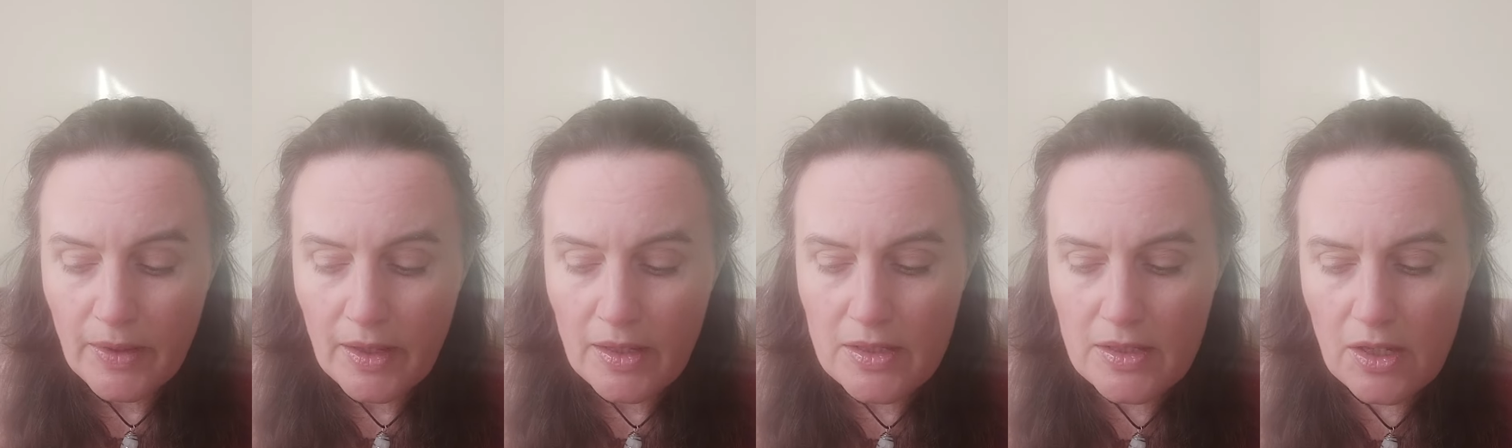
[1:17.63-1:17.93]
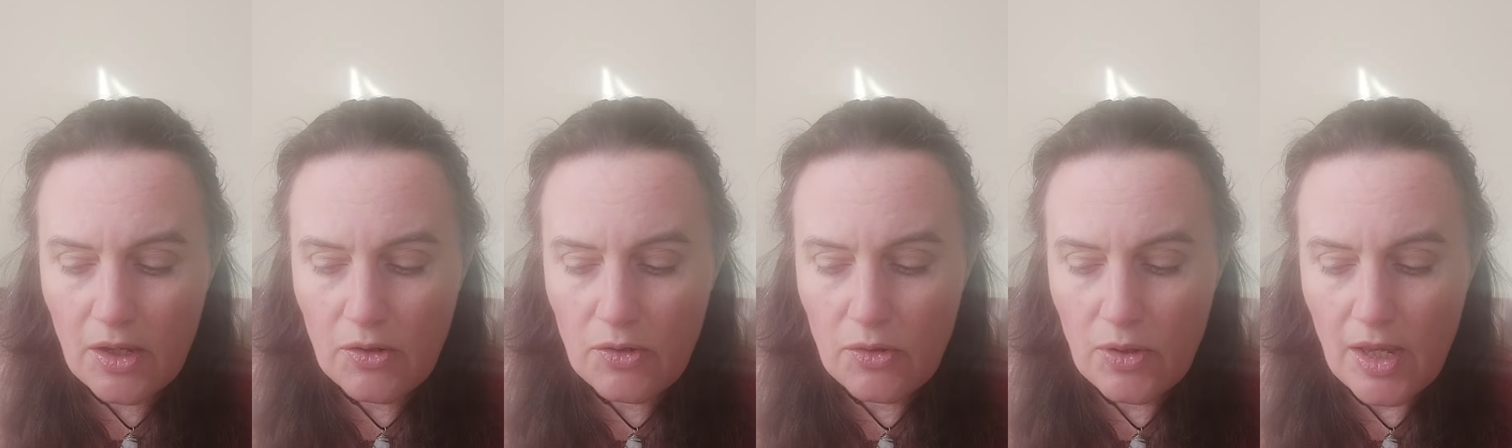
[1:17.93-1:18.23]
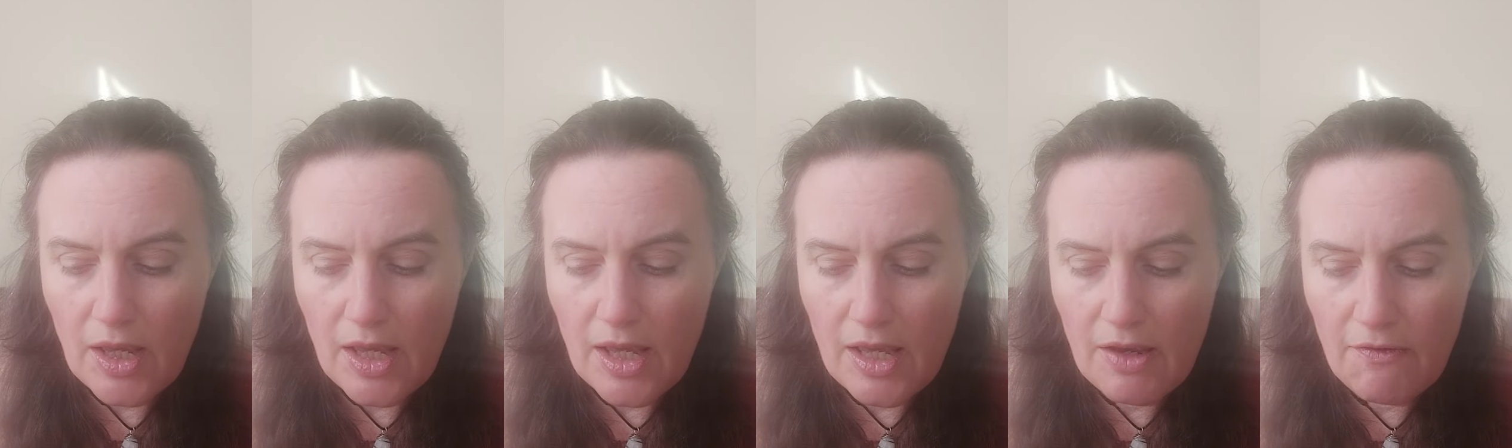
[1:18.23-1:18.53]
So
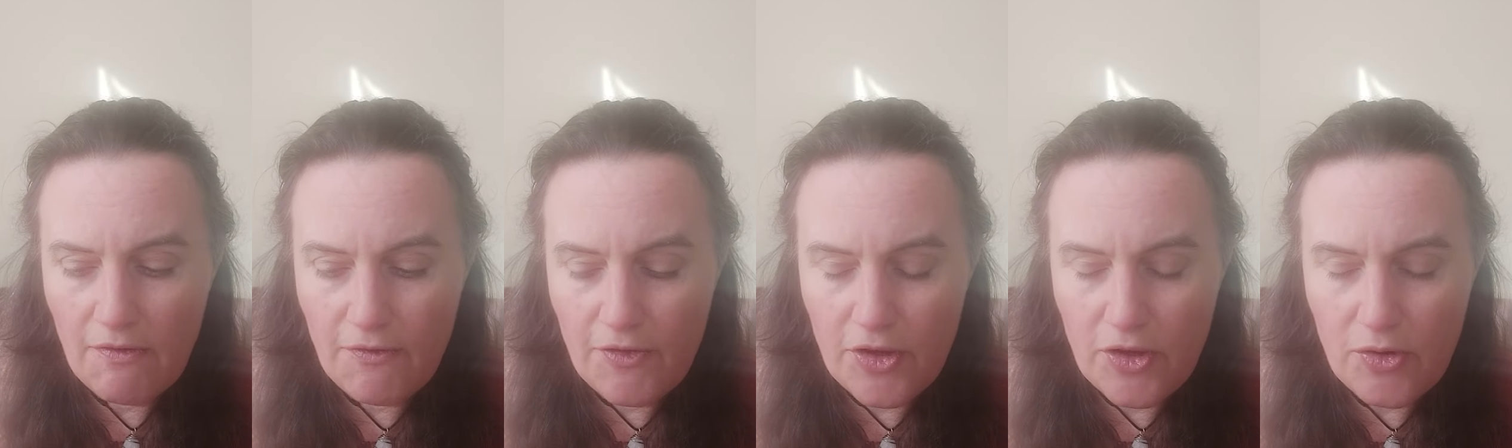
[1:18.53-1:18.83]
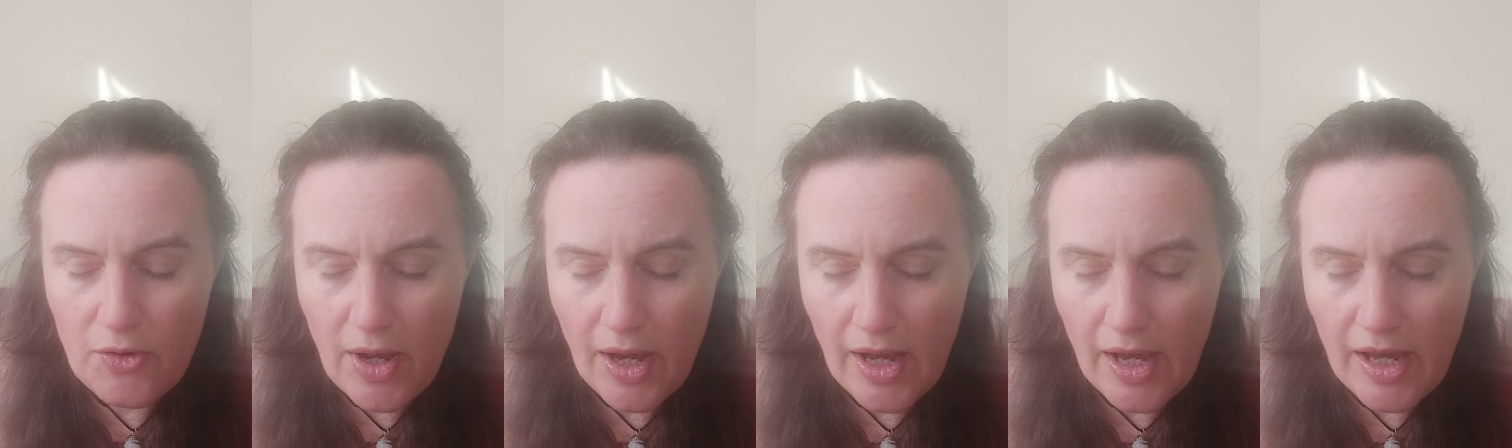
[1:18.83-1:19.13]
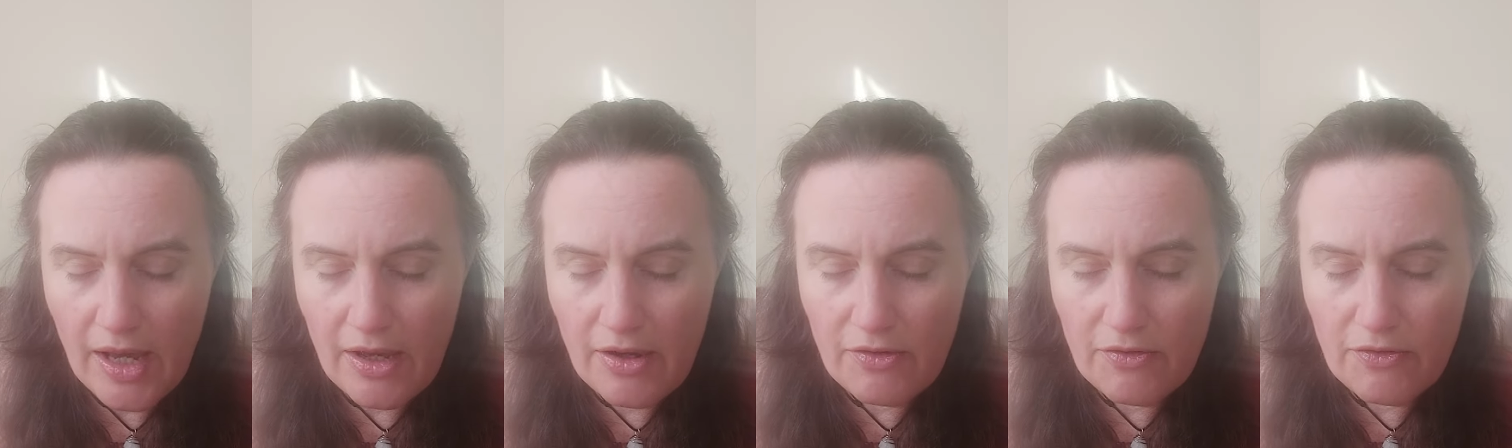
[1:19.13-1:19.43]
if you
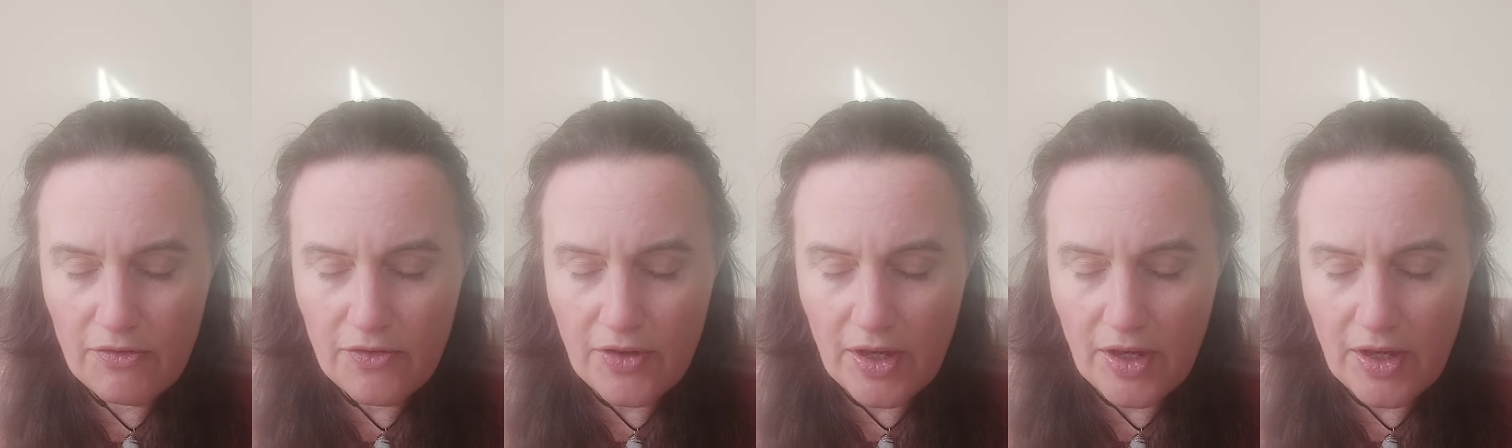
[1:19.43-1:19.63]
have